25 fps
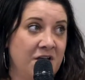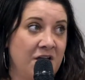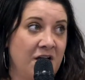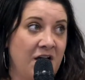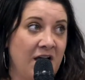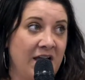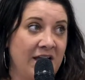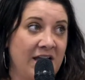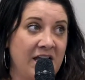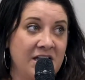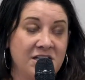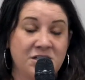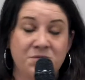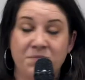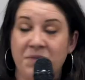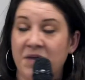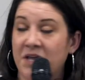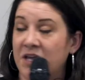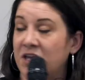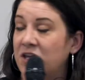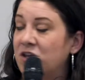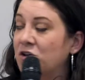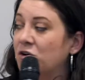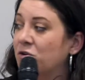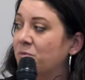I guess
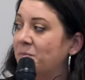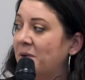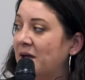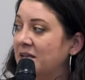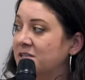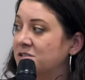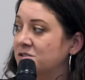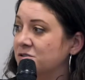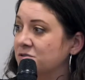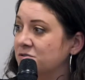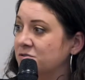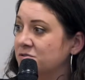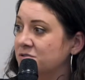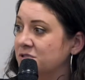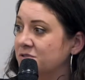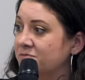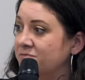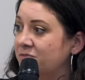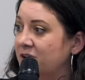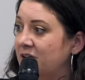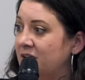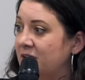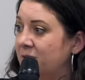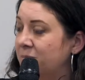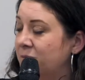pick your battles and
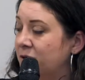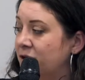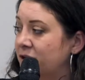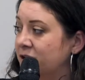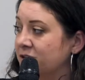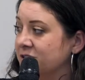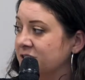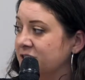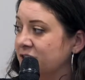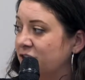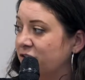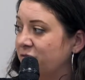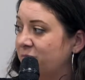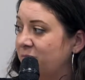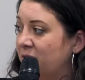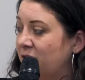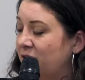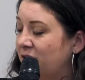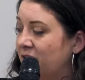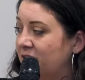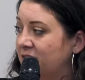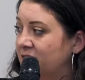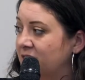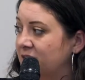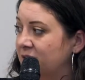really put yourself
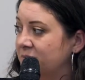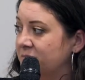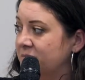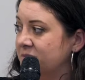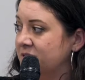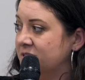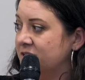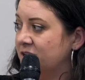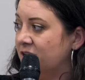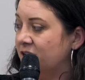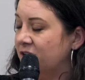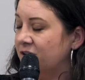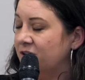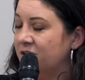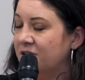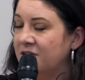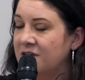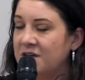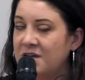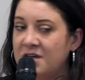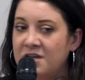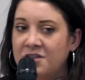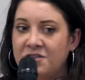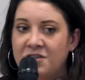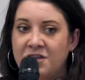behind them. So
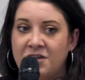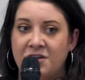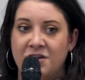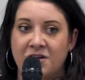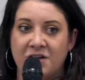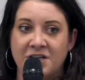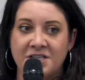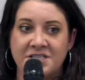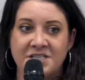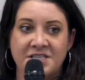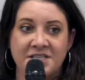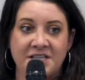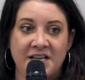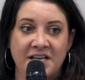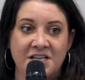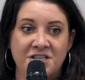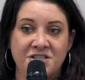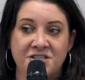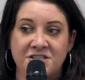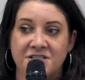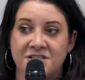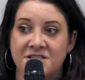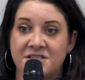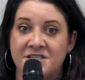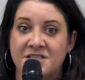the United
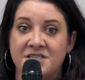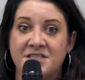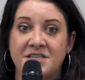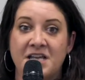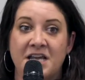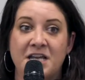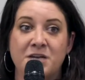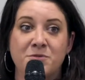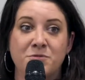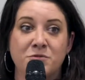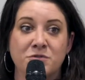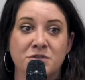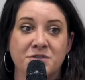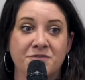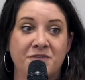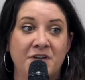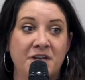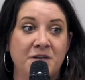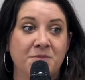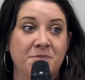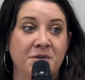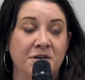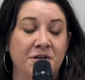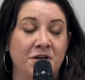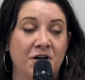Nations Sustainable
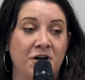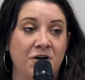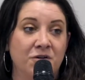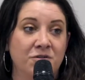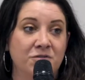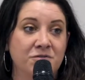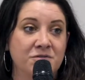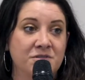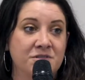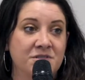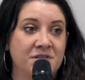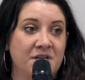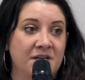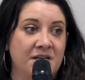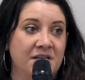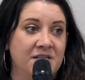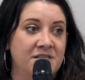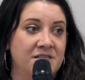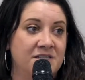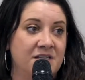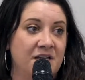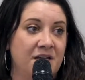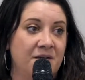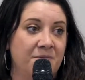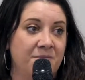Development Goals
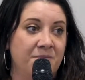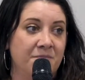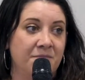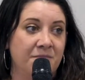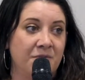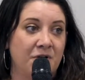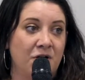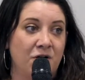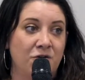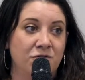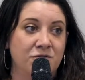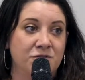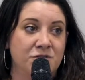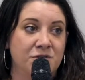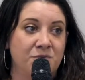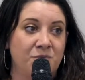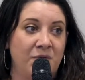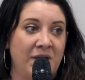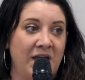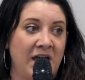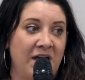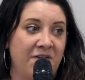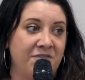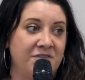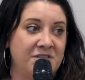is goals that
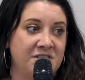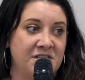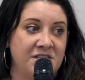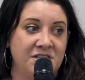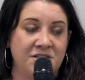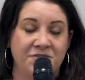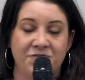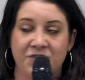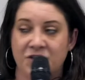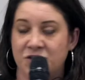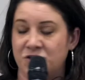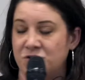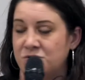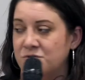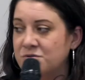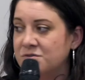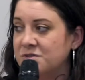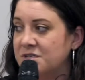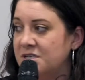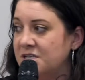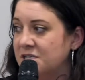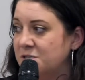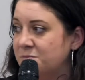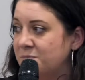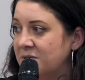we have as
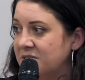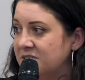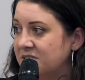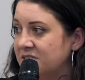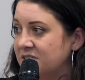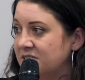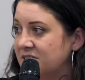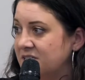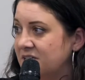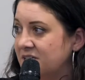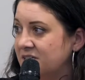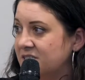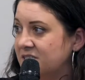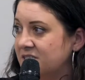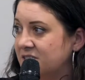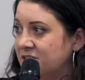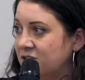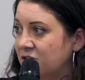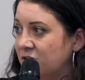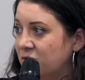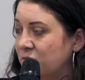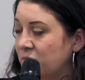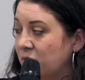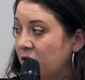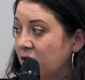individuals and as businesses
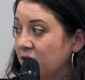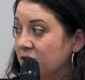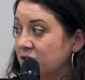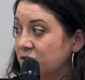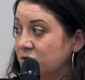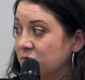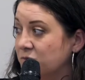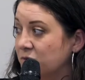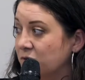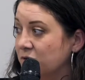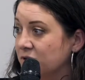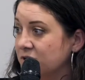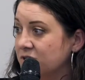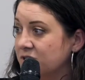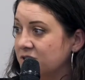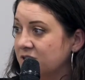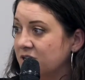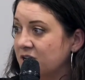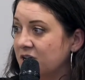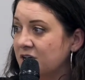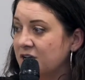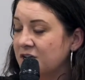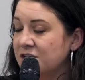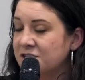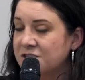to work towards.
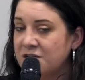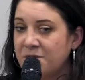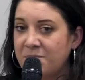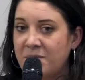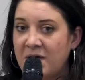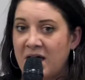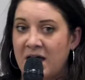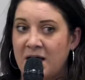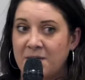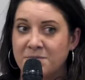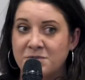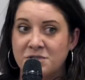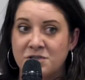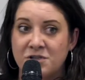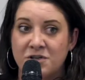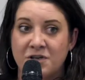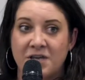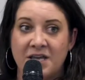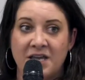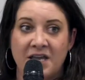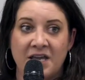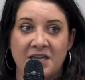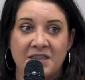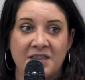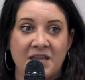So perhaps
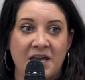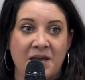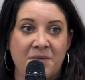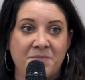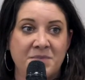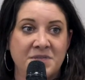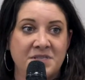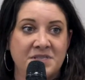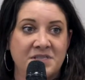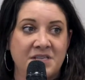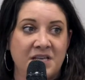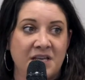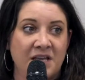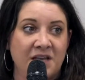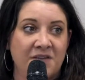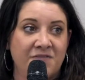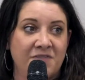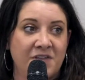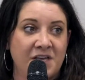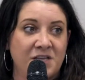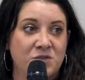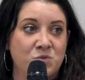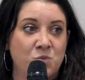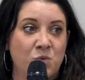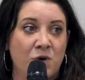looking at them and seeing
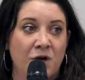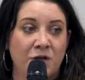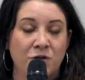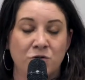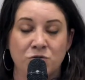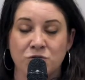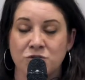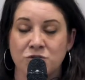if there's 1 or